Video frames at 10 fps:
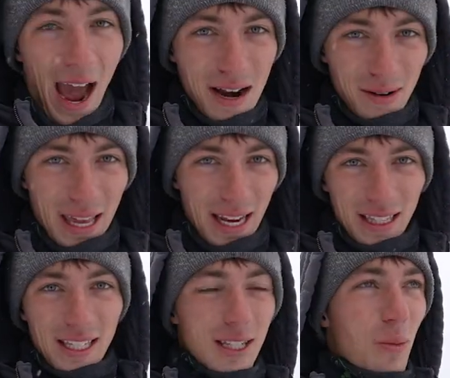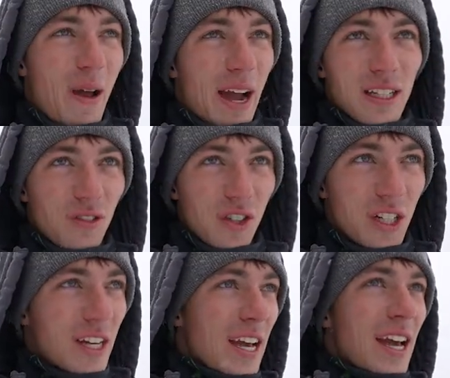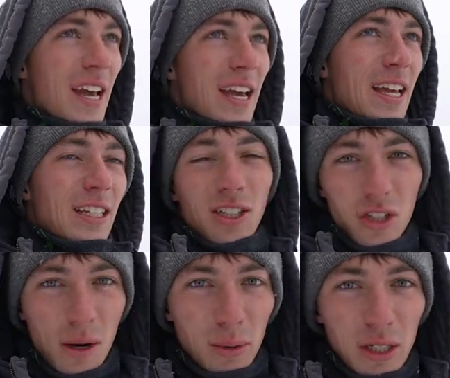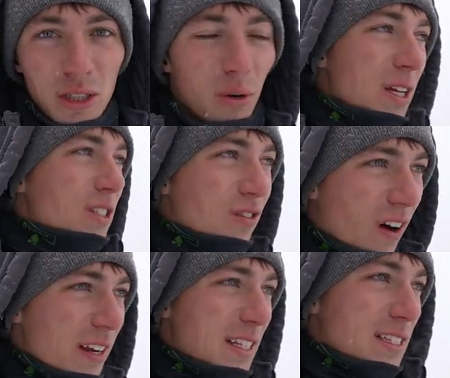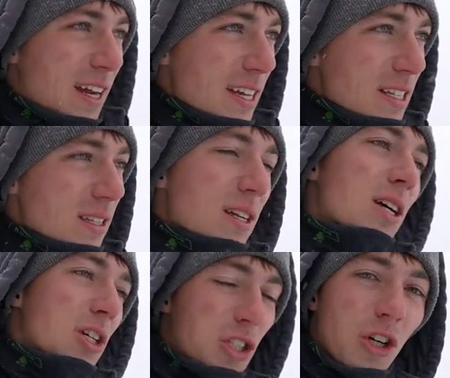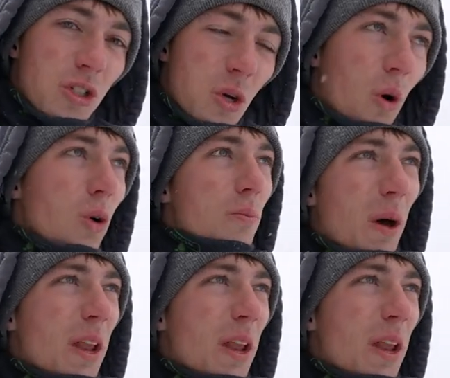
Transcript: I don't get it. This is why ice fishing is such a double-edged sword. It's fun, it's nice, sure it's cold,